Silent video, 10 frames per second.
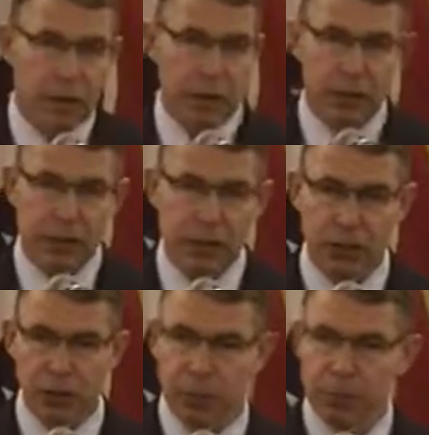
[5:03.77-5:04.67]
I
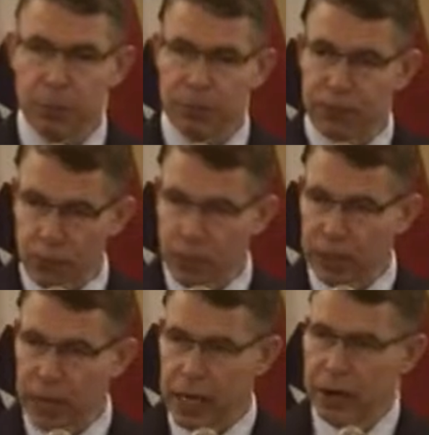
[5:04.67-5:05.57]
served before
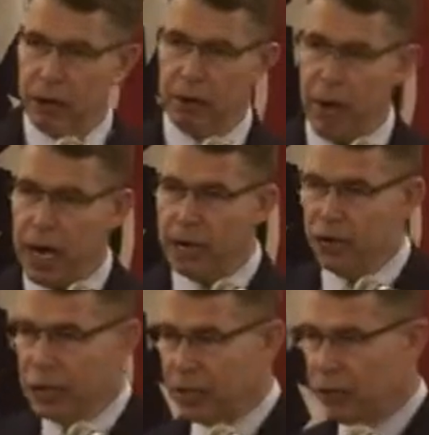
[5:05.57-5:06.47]
the Gander
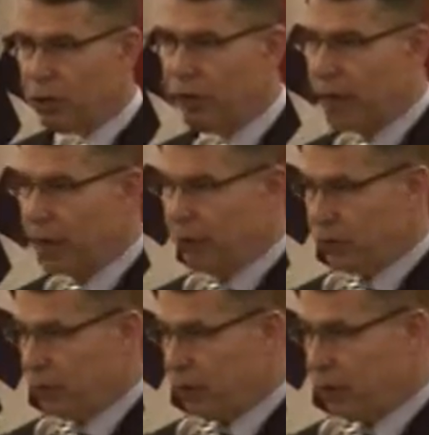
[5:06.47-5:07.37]
crash, and I served
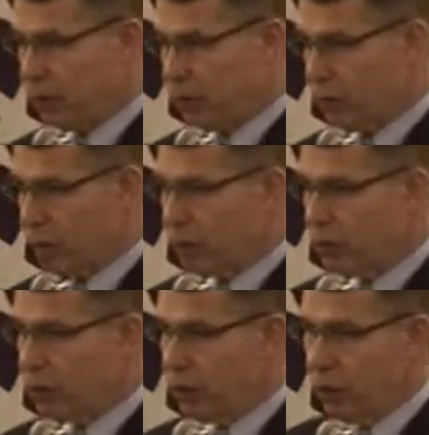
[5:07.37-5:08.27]
after the Gander
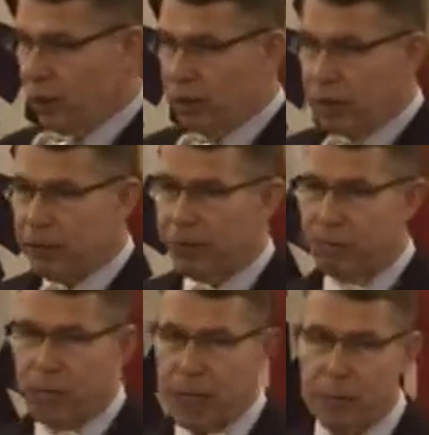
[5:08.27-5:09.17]
crash. And
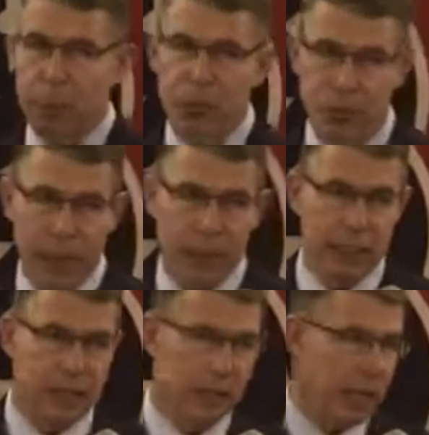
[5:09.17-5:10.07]
from my
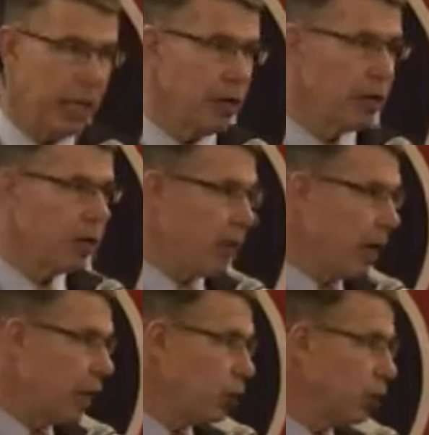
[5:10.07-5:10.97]
perspective, the Gander
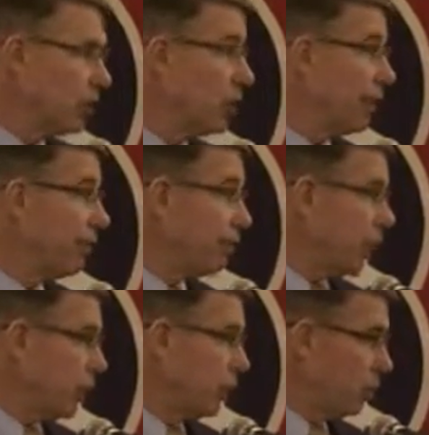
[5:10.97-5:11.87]
crash was an
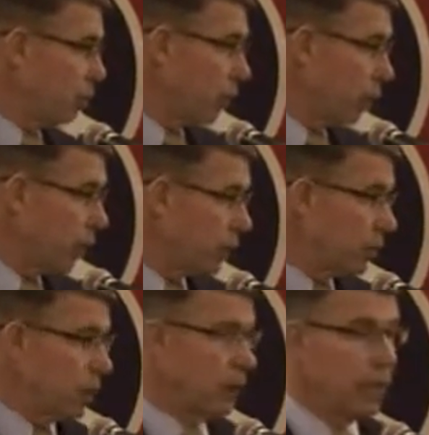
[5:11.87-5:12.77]
inflection
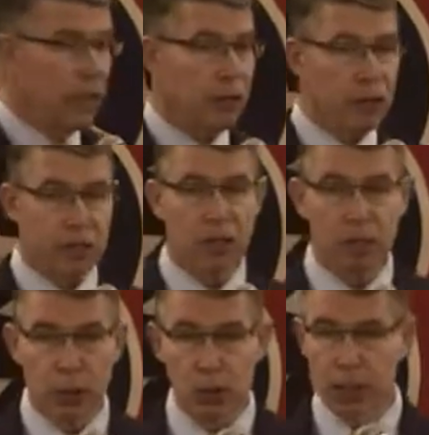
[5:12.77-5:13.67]
point in this
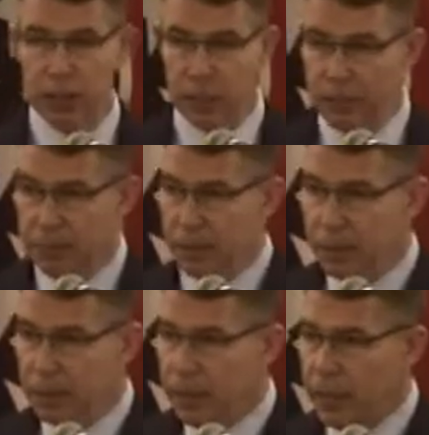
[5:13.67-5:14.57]
community.
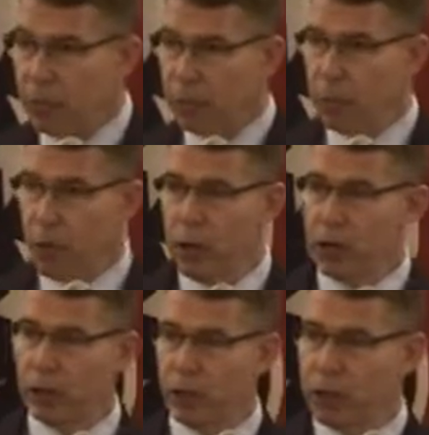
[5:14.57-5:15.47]
It was a
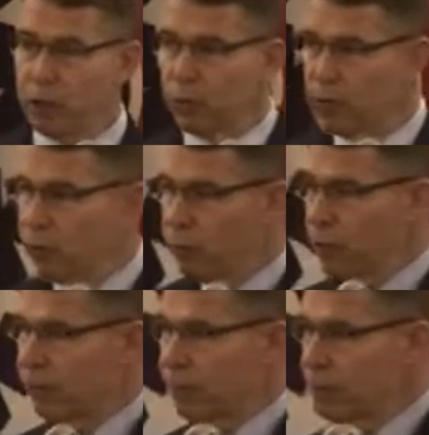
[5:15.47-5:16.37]
point at which we
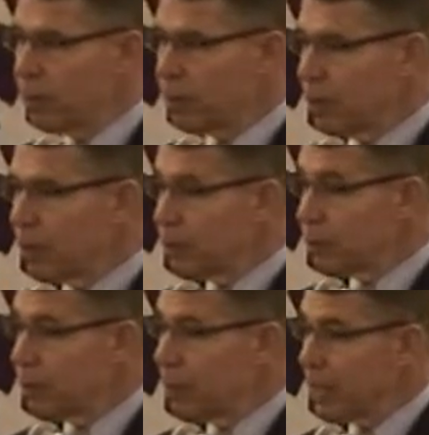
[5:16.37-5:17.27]
went
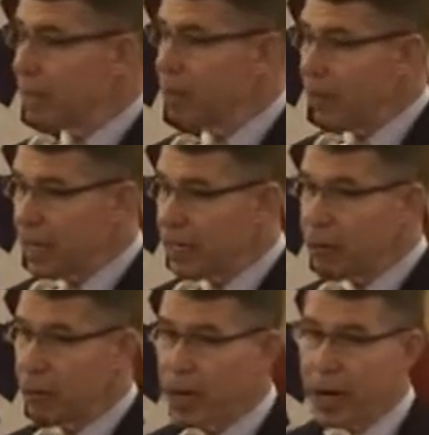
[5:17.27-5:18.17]
from being
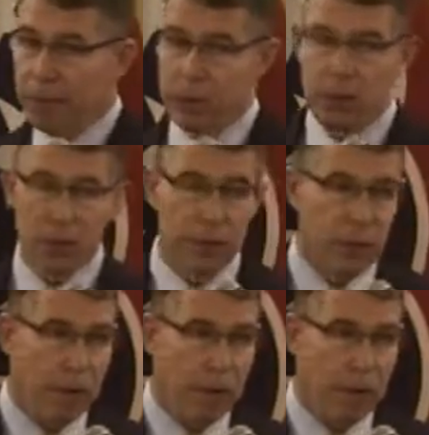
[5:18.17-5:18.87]
divided, perhaps,